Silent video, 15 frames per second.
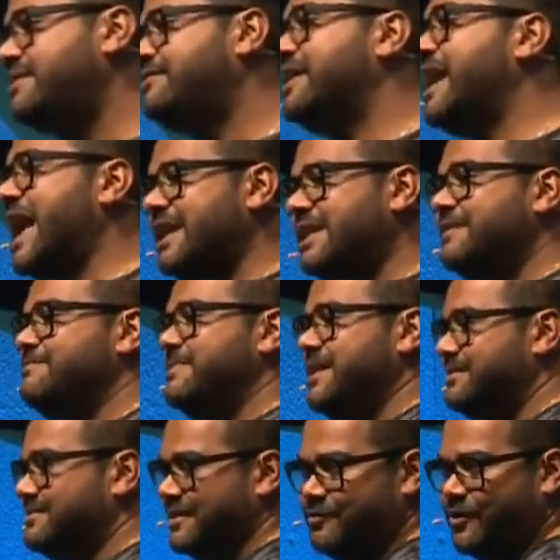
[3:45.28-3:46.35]
reality
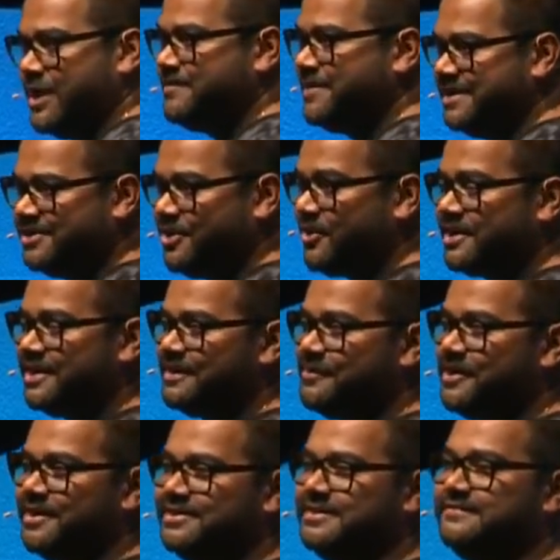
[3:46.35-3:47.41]
means and what am I talking
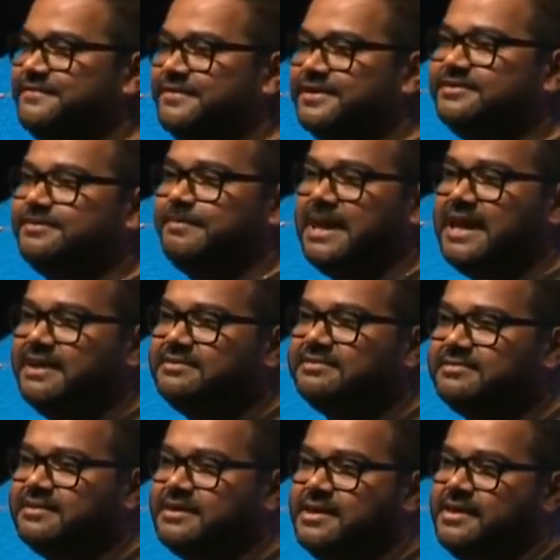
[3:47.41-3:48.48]
about in the first place,
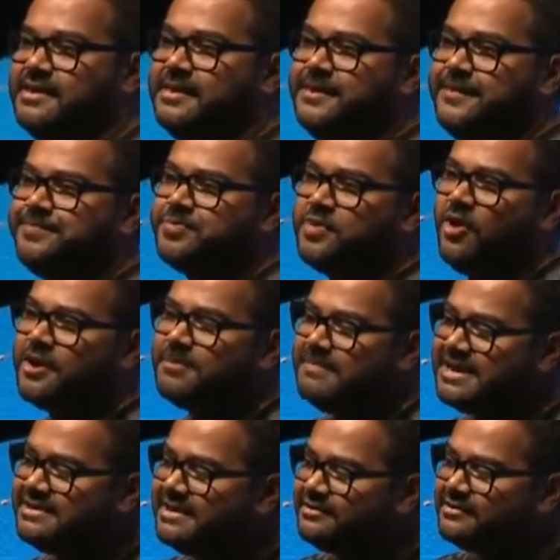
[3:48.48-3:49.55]

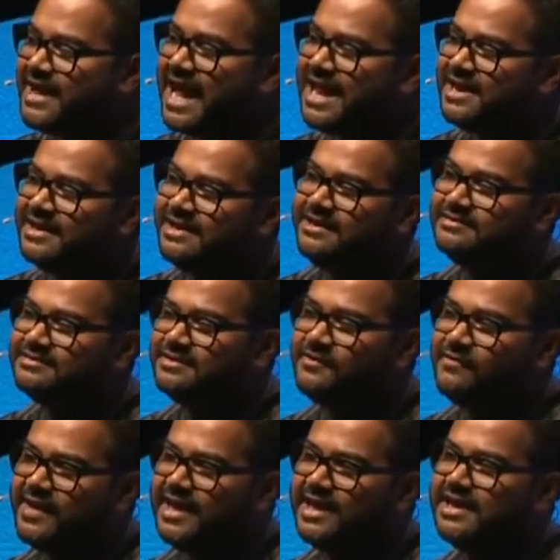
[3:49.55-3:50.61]
augmented reality is in a
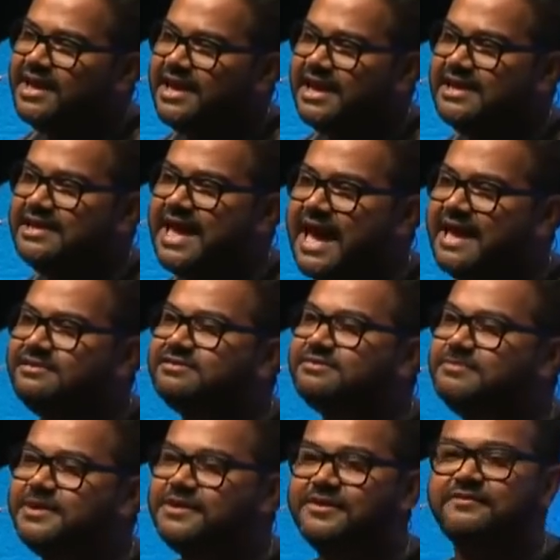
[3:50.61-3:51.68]
way
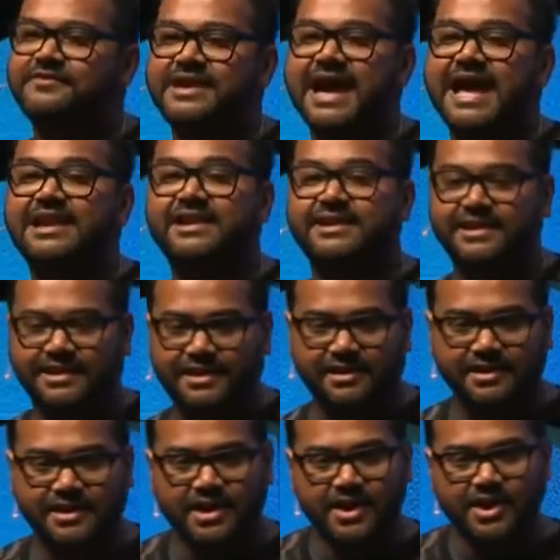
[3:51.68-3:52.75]
enhancement of reality.
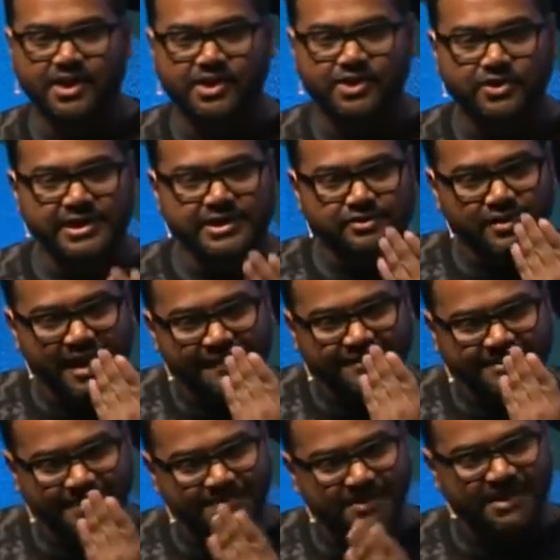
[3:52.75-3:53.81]
You need to have
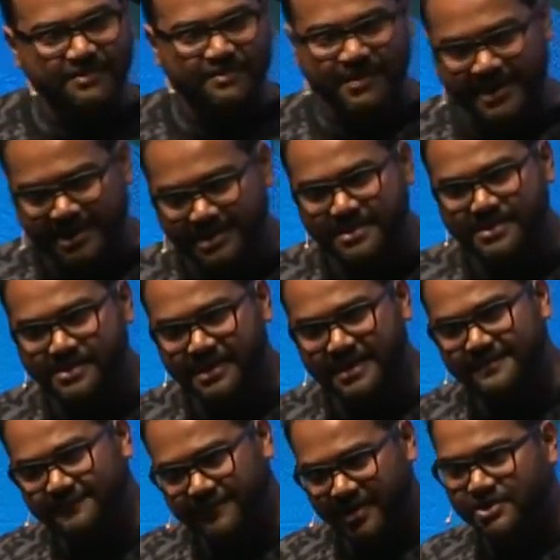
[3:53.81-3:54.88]
something real in
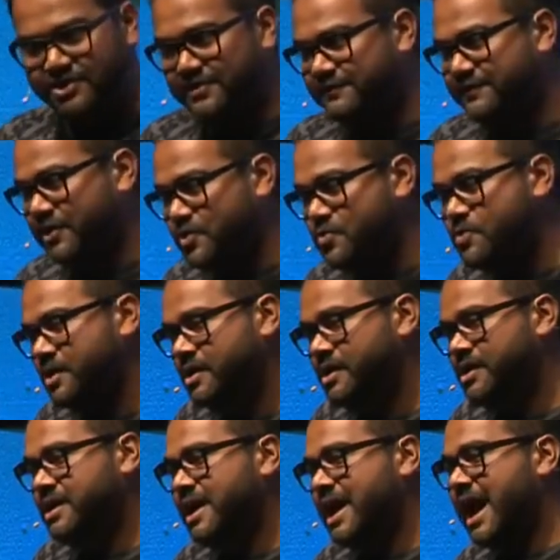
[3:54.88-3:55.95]
front of you
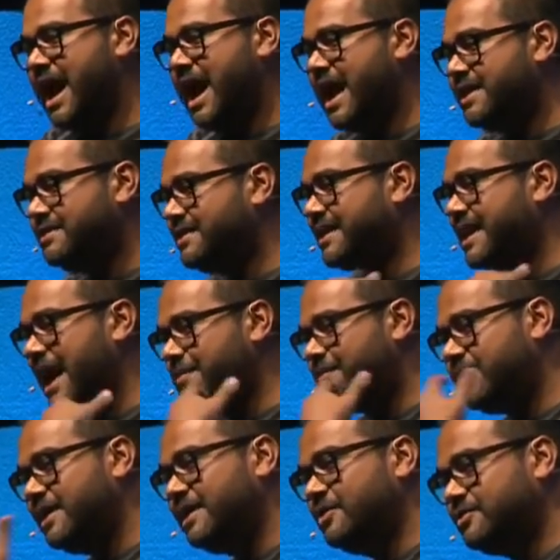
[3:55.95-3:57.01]
and the
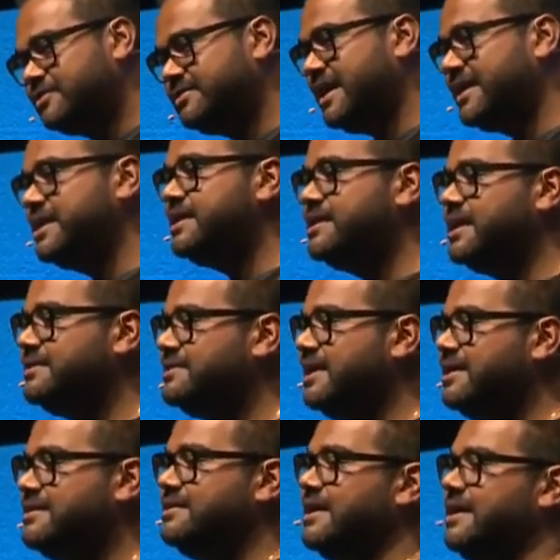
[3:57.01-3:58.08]
camera looks at it and
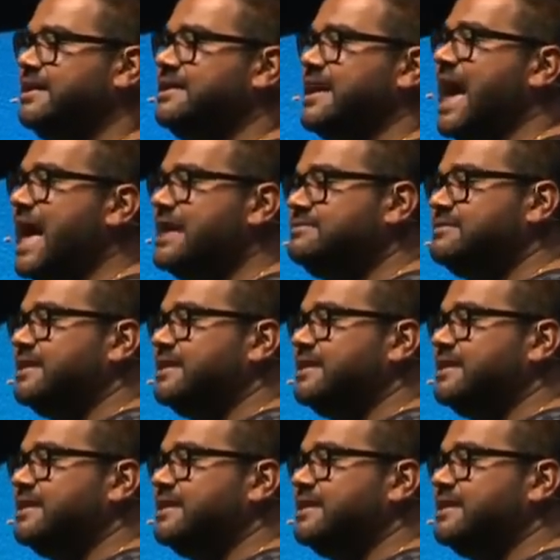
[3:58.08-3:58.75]
then it adds a